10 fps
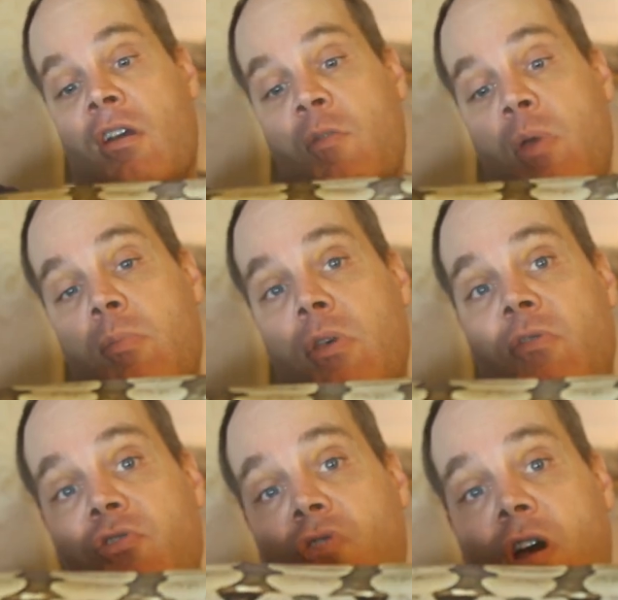and maybe
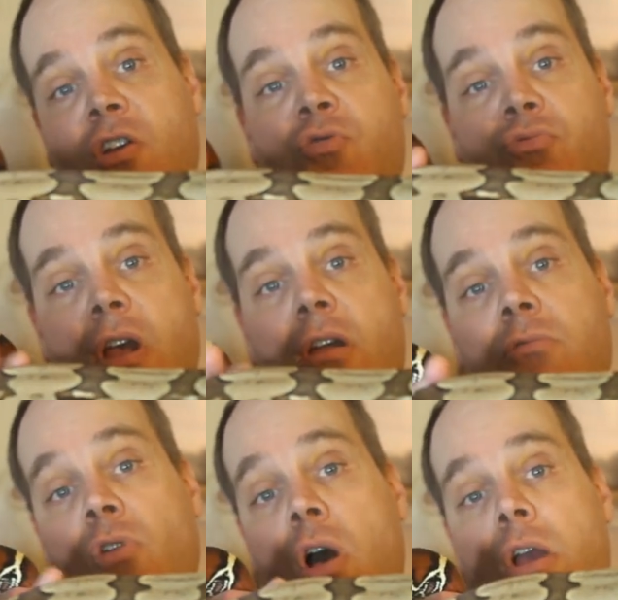even try to create a
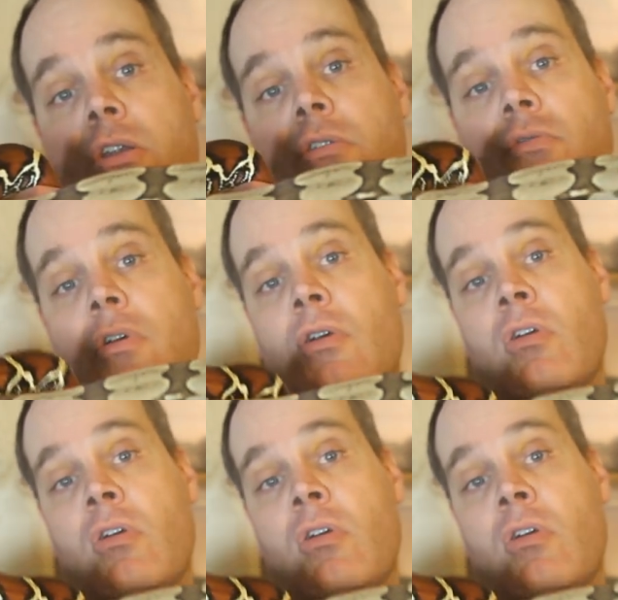line of